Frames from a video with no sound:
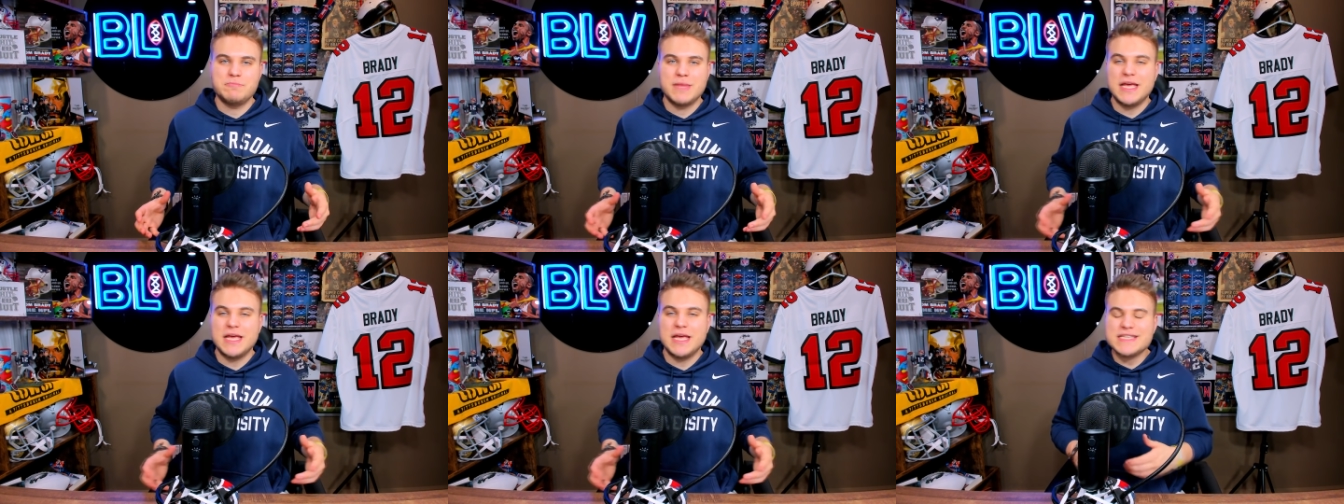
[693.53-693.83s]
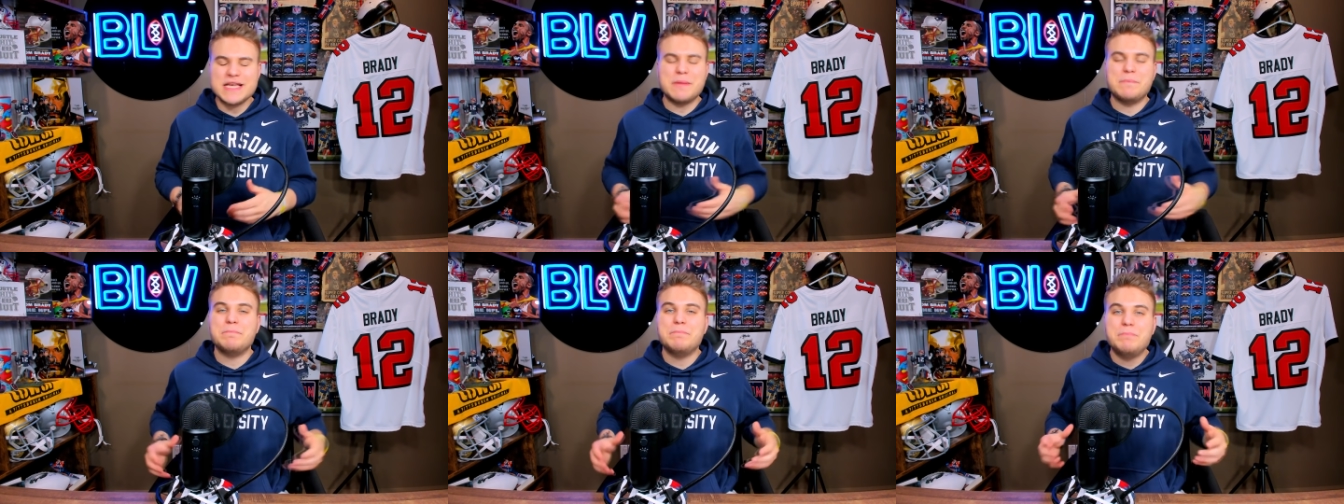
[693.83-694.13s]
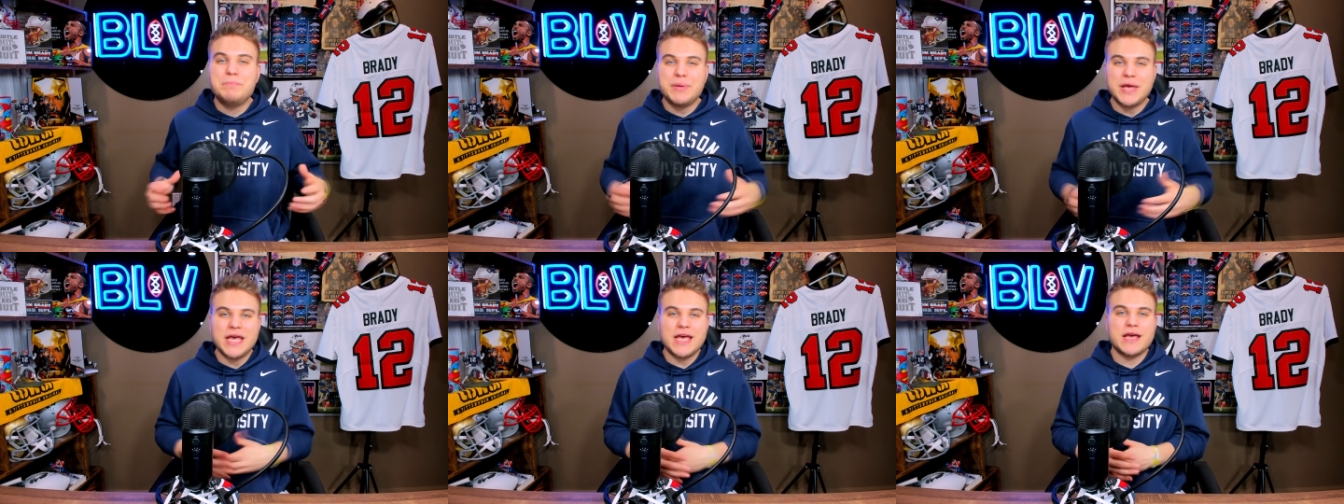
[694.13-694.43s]
It's a
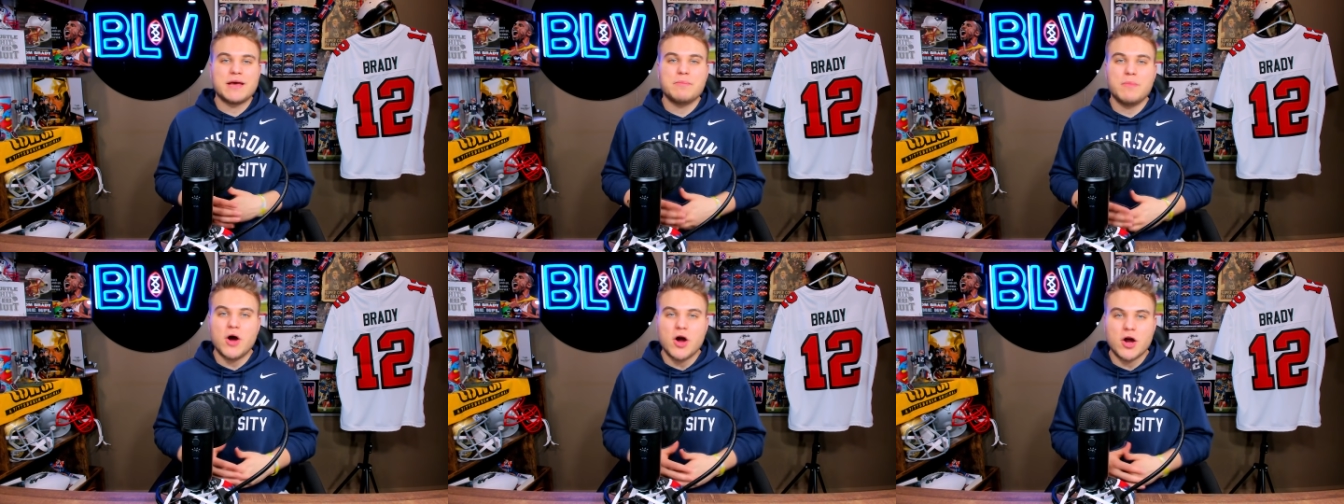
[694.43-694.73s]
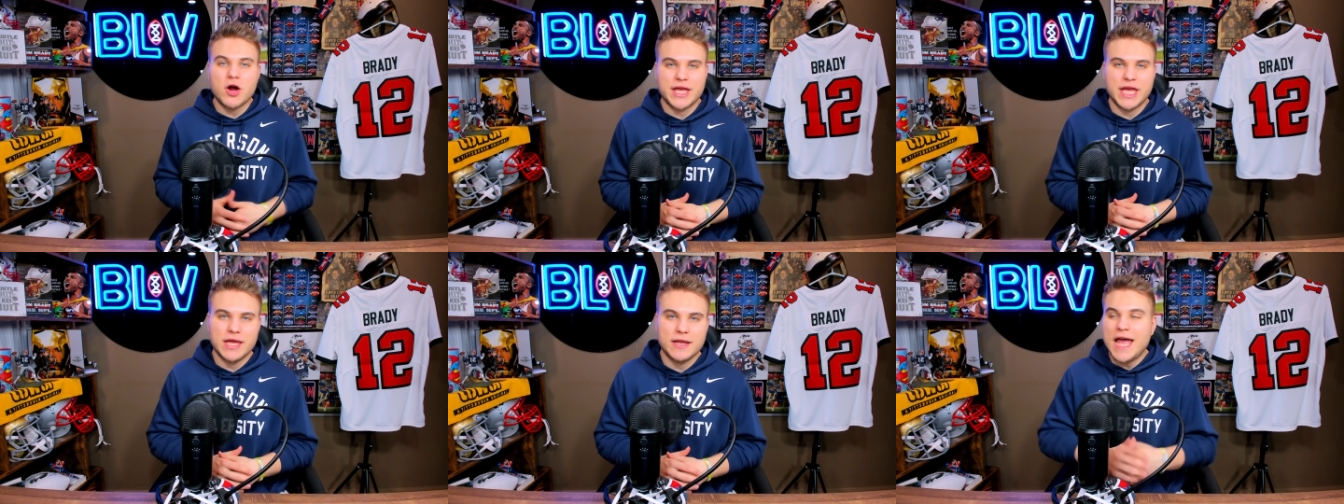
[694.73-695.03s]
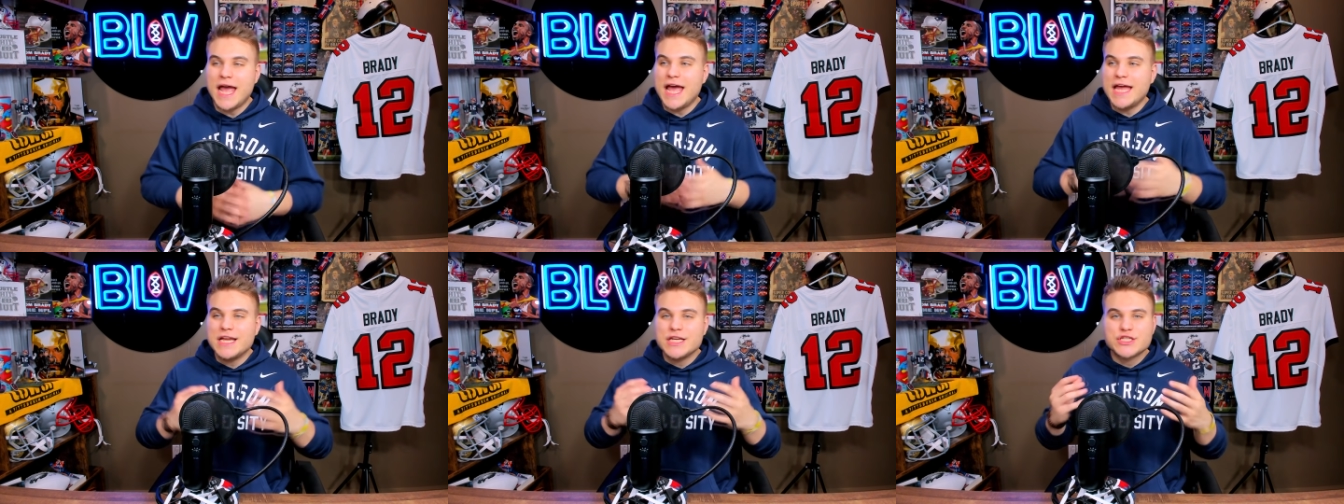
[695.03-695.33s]
big market,
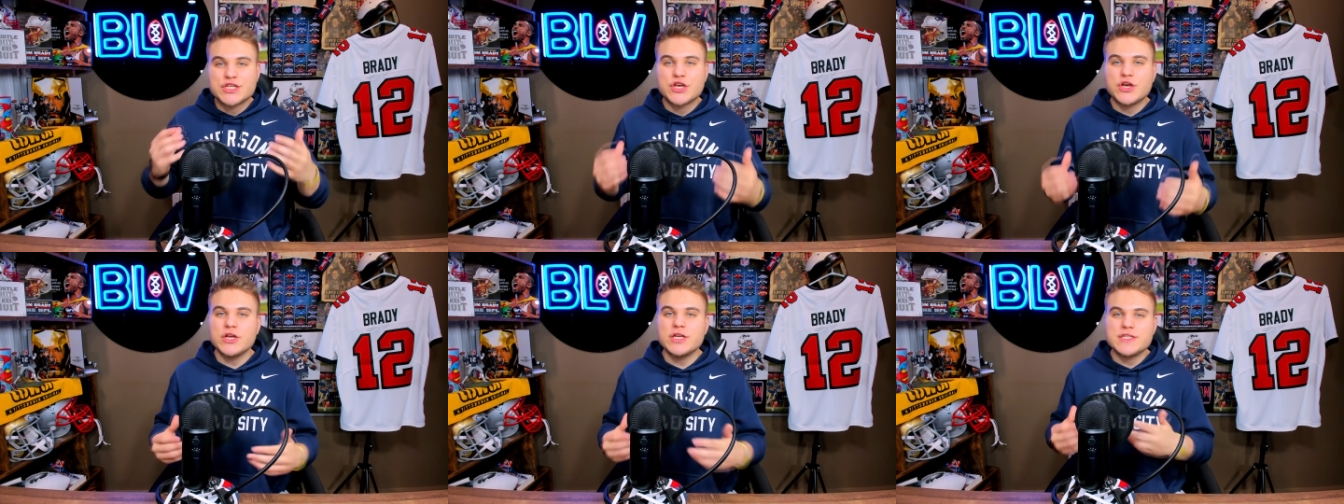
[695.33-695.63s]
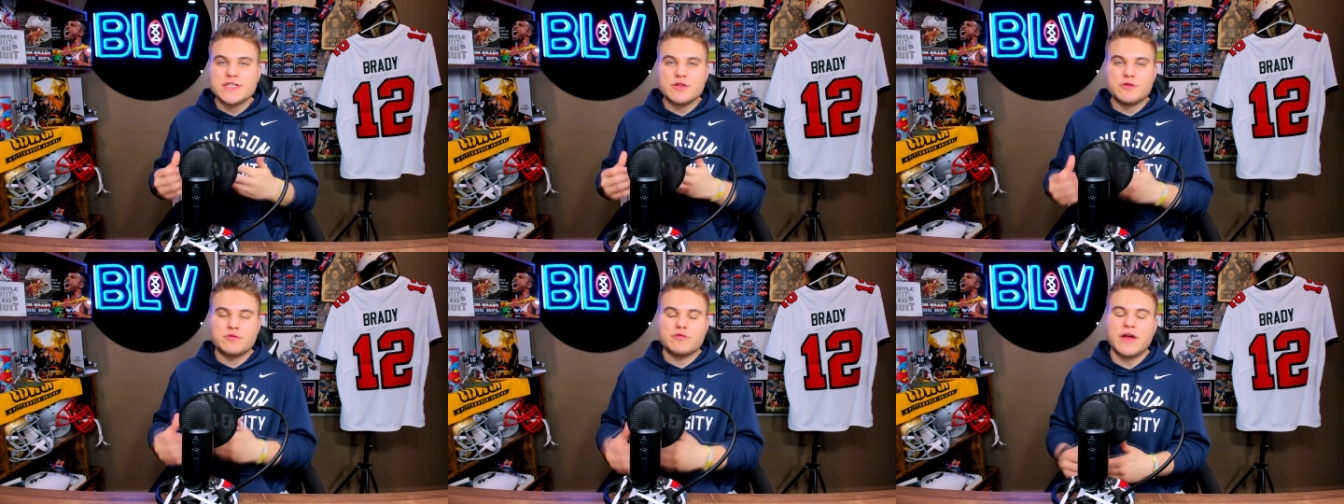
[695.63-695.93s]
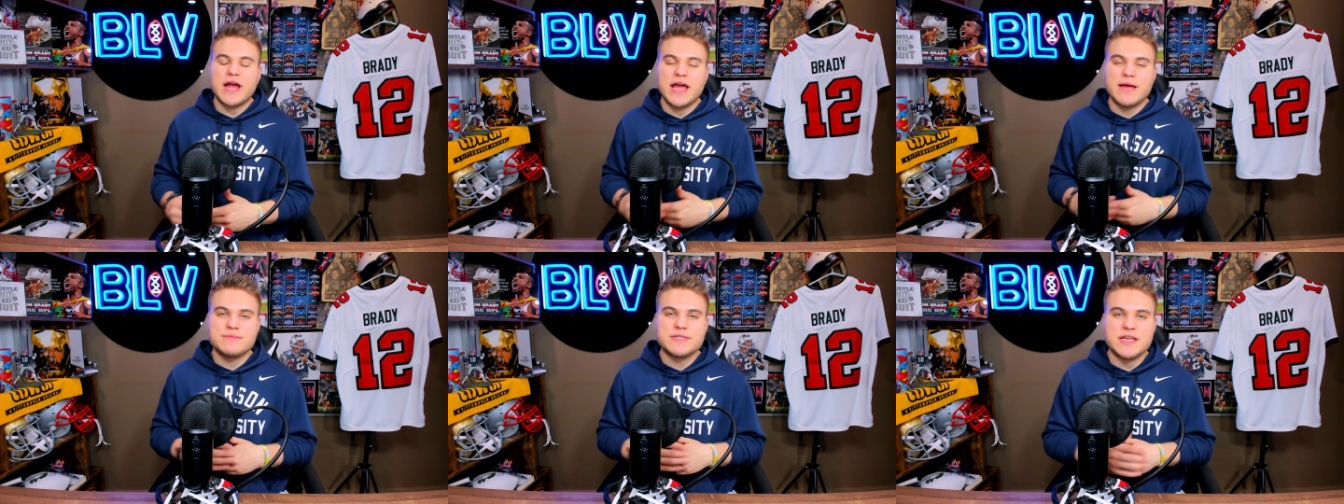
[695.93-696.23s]
and as good as the
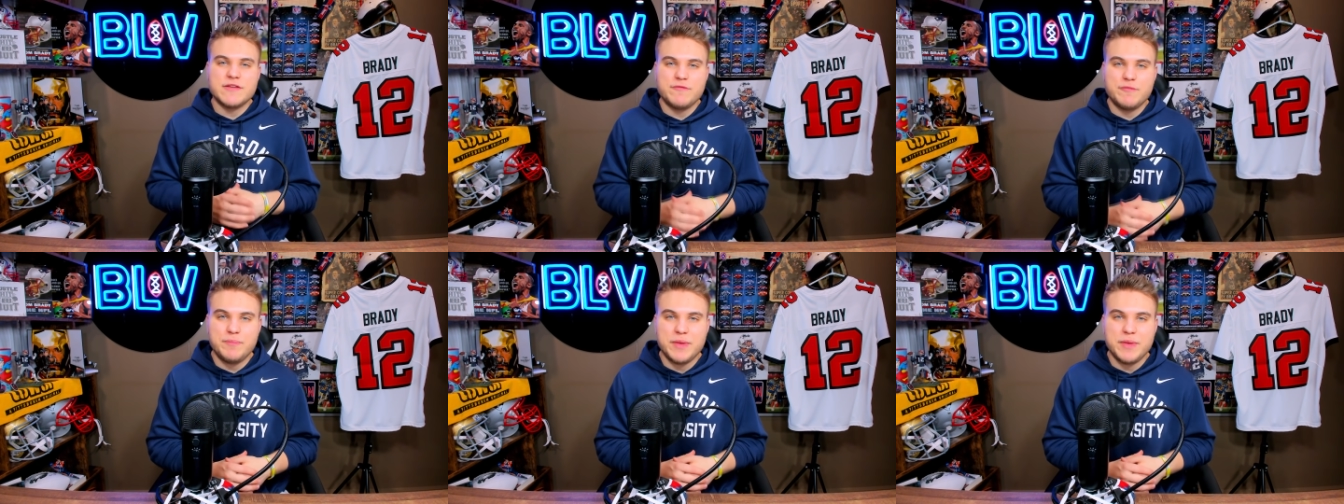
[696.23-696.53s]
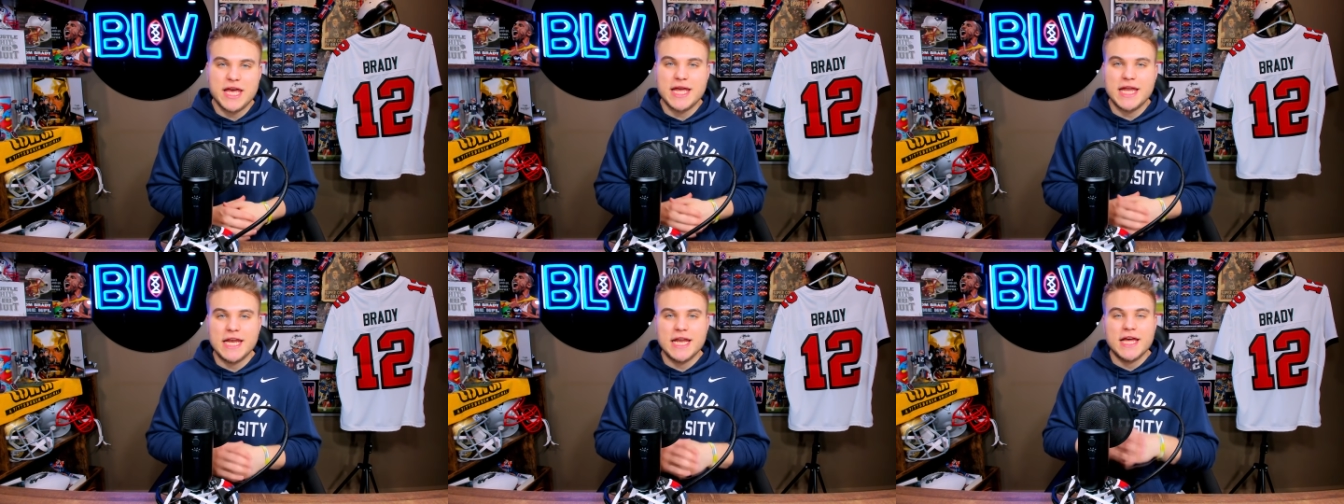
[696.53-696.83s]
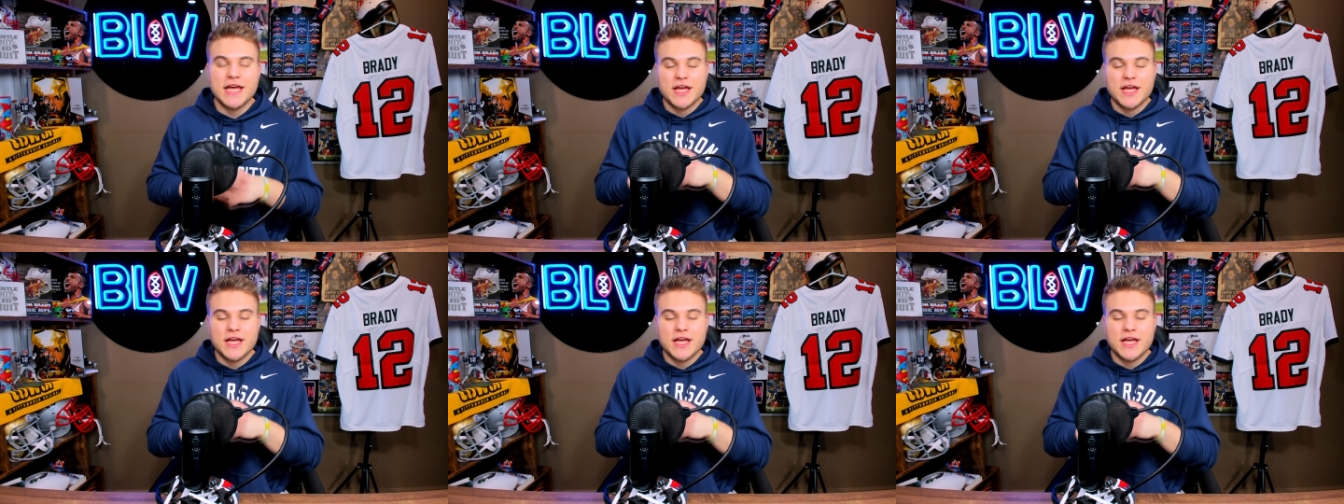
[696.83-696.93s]
Rams have been,